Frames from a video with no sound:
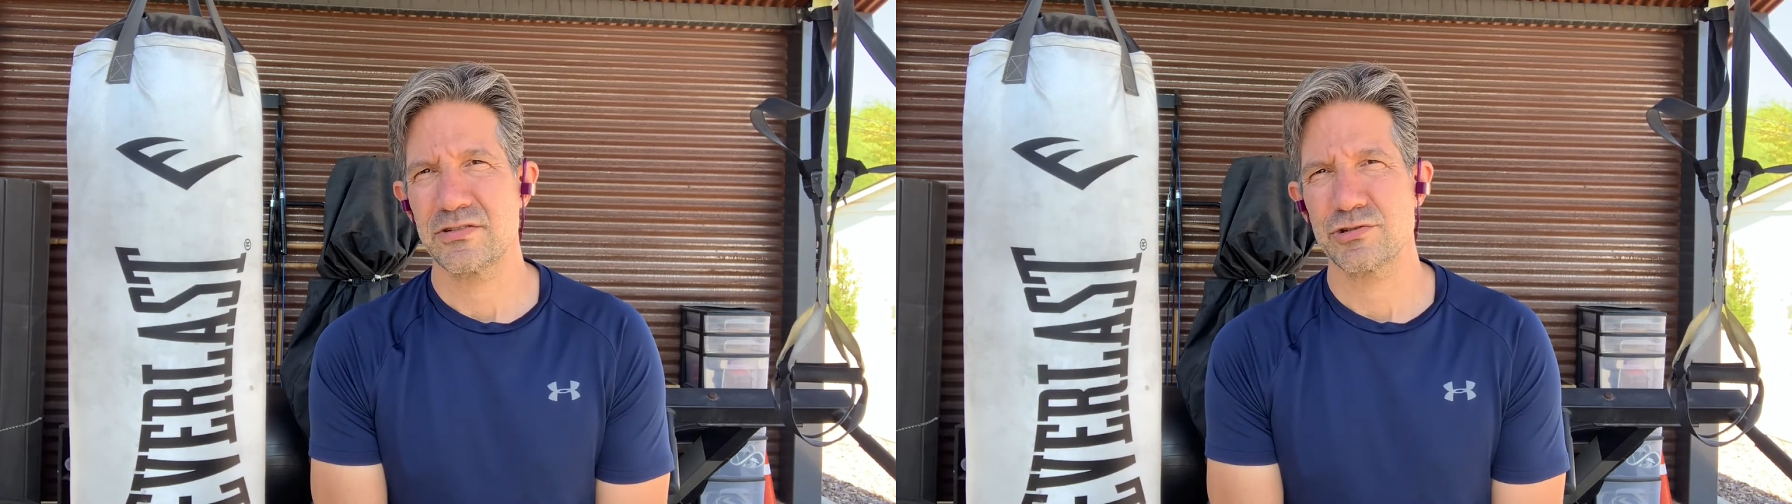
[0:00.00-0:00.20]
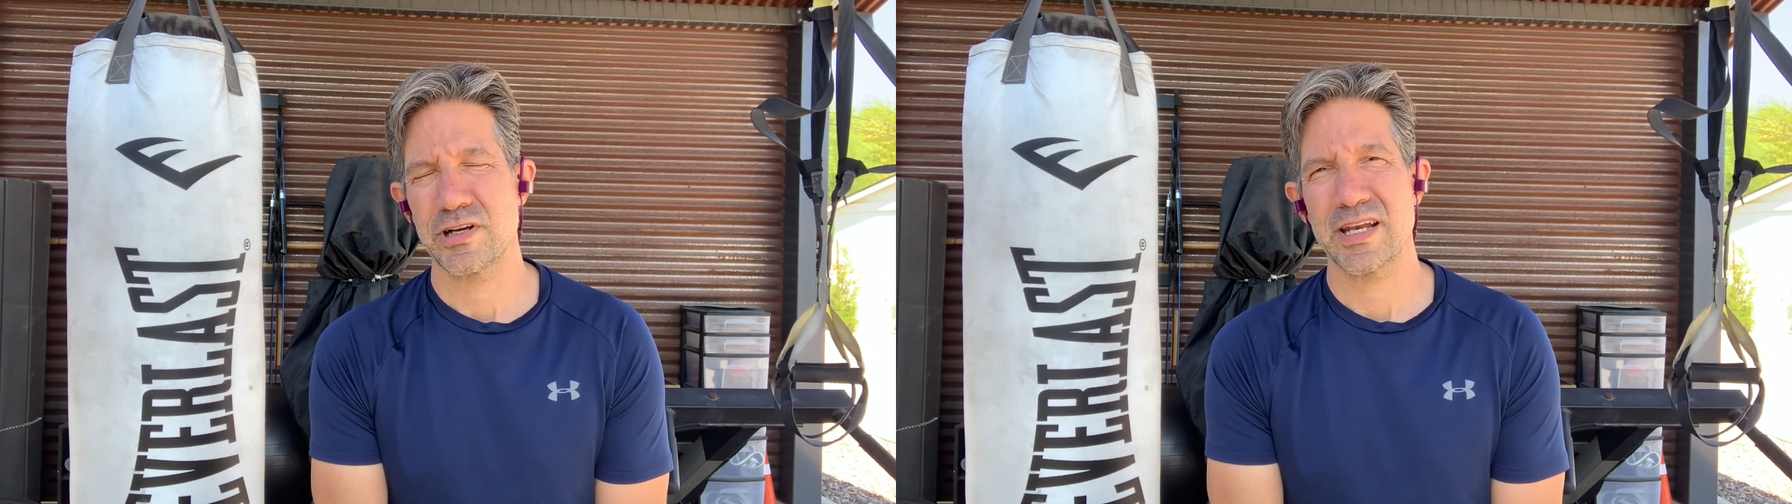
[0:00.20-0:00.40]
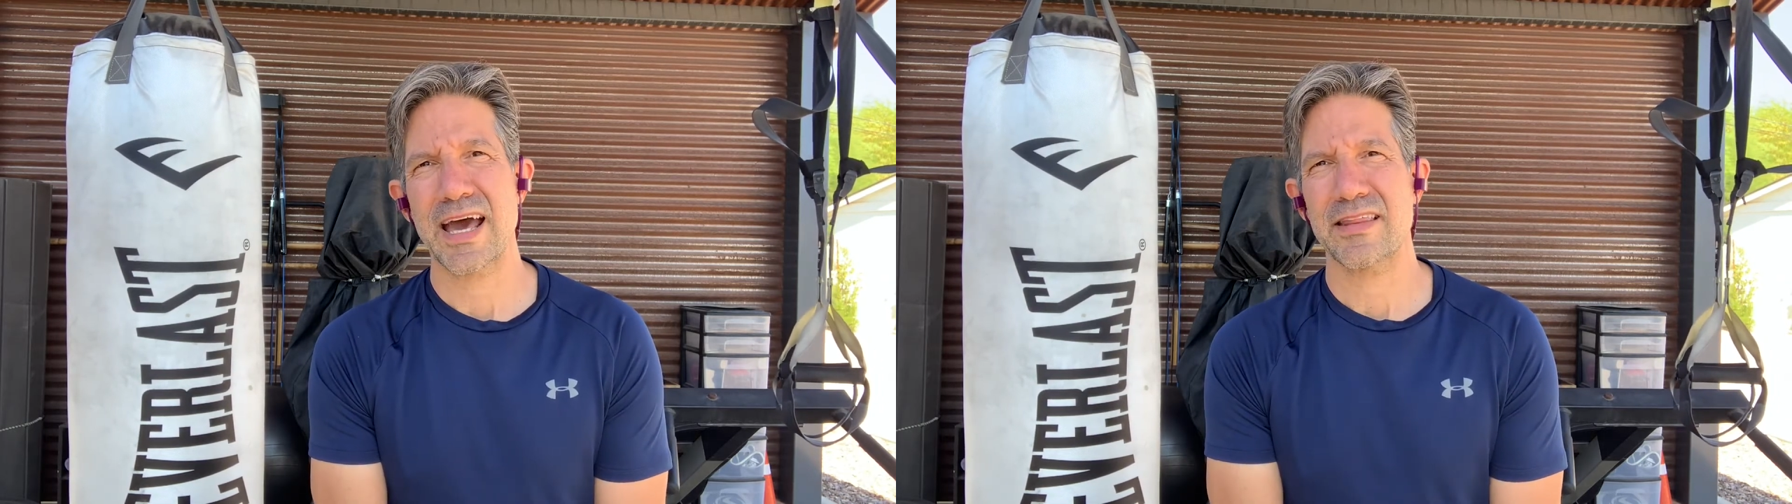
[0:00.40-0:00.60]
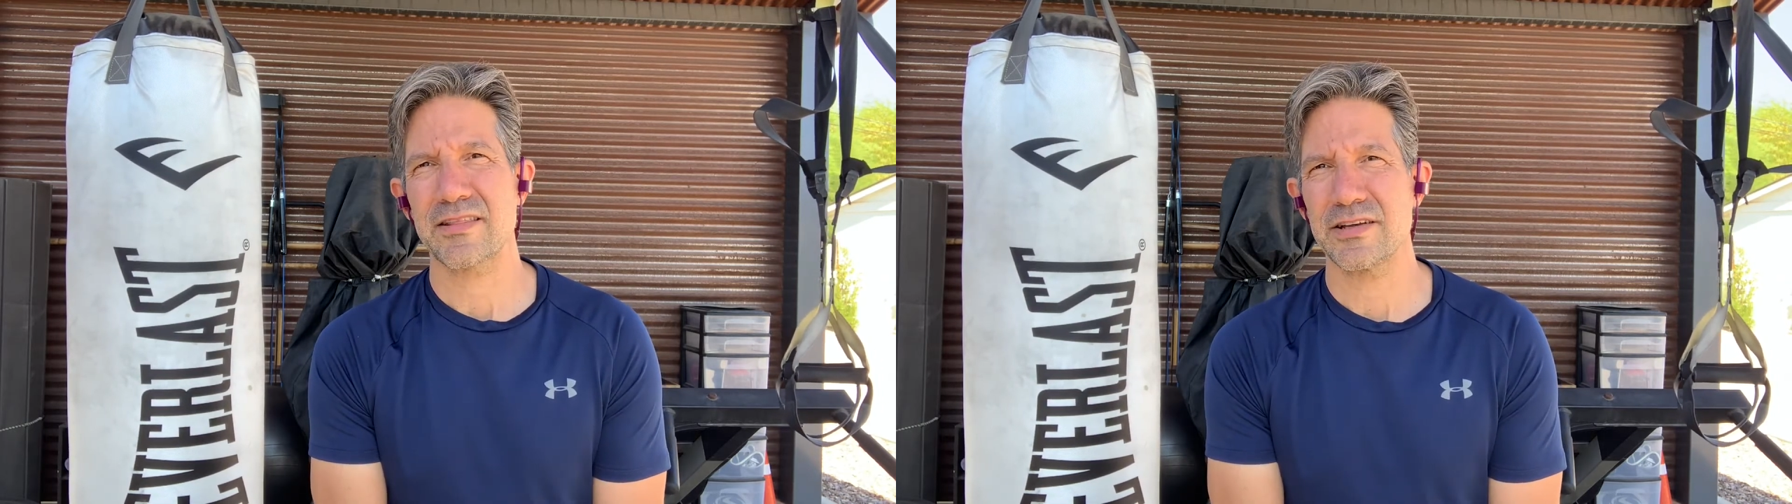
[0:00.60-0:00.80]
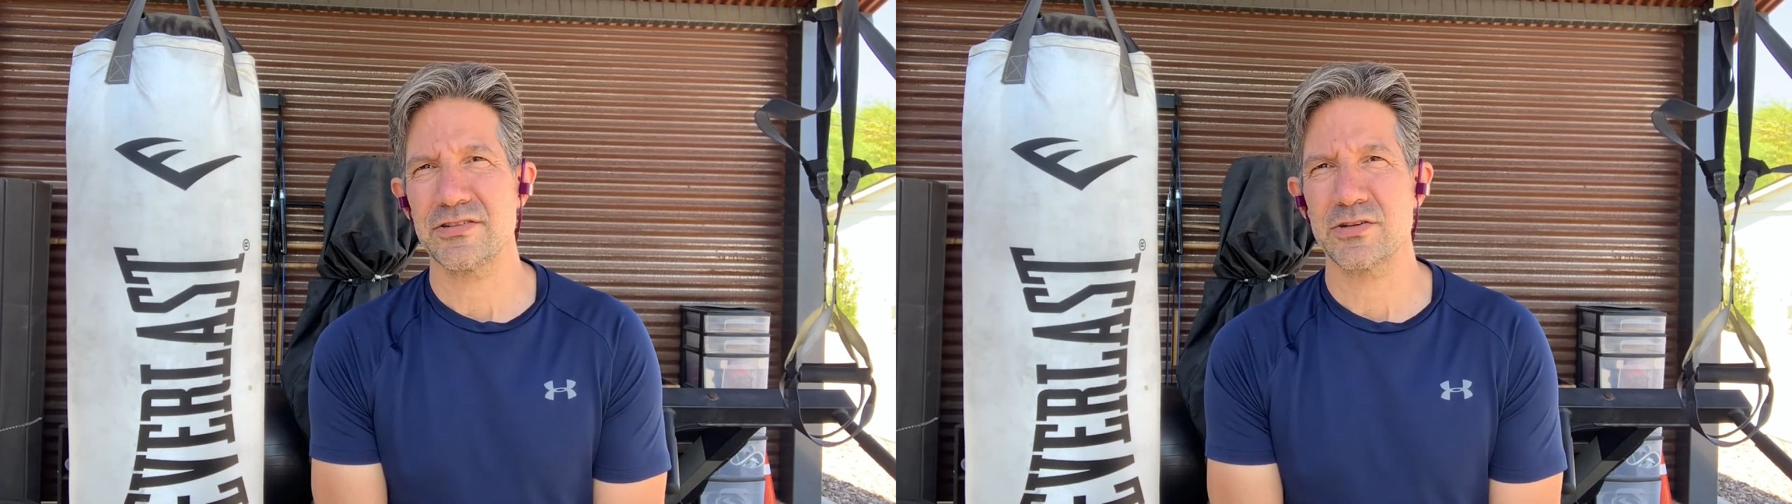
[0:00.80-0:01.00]
trained
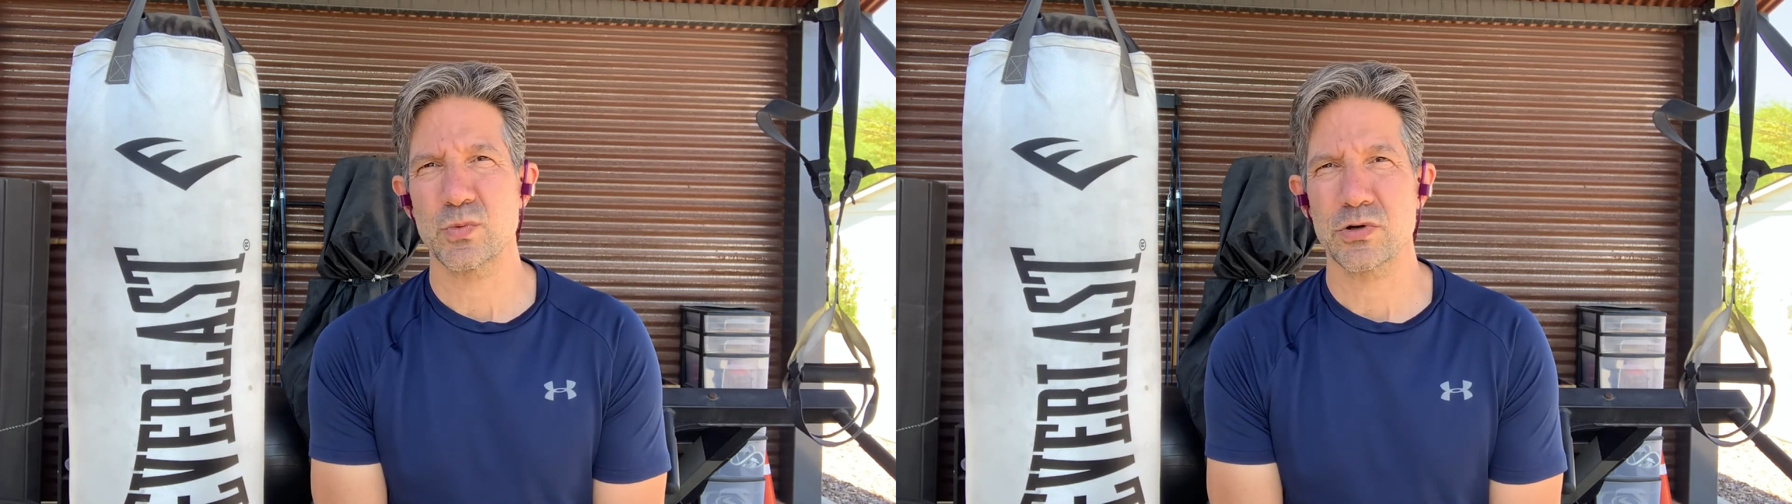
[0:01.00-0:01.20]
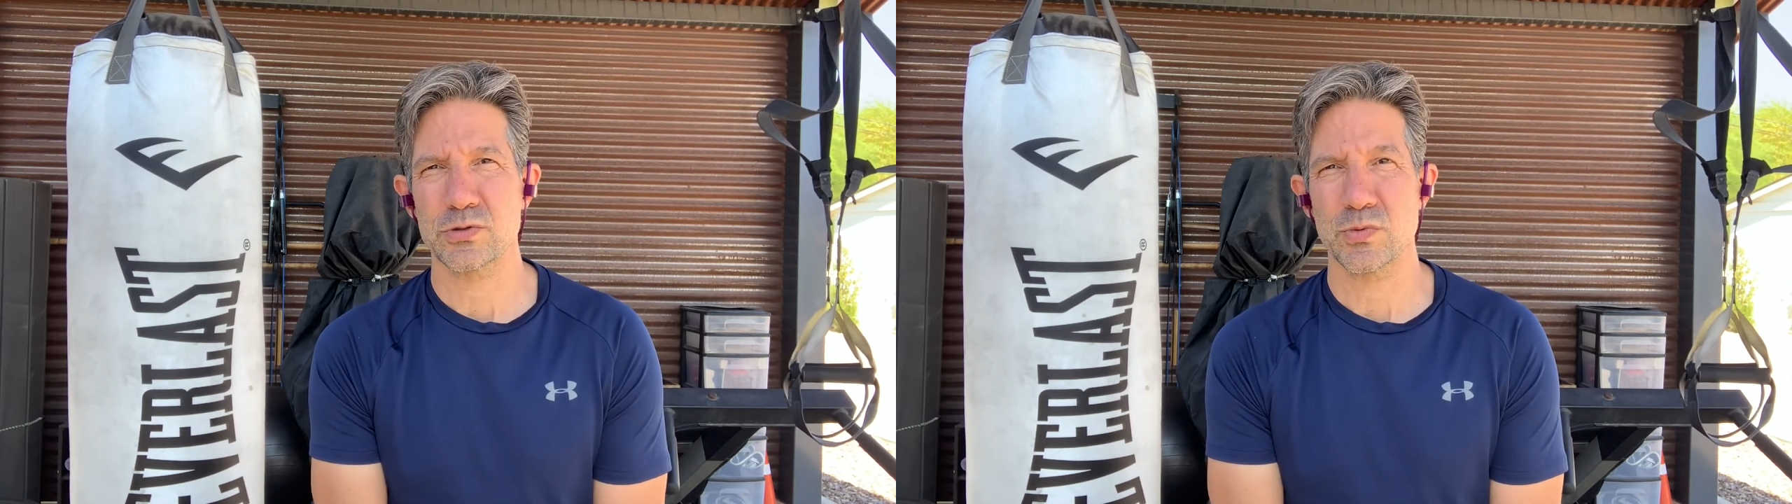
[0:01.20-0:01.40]
athletes, and worked